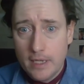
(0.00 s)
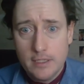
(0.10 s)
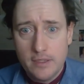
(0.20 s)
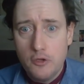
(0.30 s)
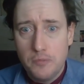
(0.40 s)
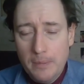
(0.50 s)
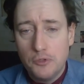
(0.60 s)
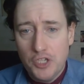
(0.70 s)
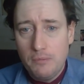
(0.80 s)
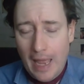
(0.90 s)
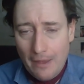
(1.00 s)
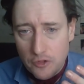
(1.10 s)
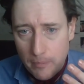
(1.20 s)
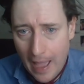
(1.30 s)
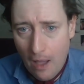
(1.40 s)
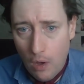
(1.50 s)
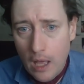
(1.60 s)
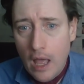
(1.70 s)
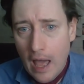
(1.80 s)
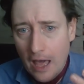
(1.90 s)
those people seem to have the power
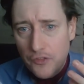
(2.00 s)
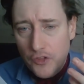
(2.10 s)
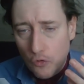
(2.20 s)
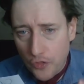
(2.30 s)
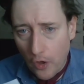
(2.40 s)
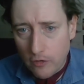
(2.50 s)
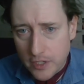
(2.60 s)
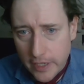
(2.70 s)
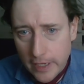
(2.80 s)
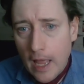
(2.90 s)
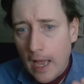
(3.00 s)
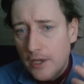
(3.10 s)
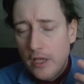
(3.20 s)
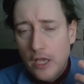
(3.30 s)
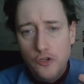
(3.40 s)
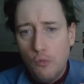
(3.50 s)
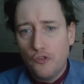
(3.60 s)
and the authority, and you want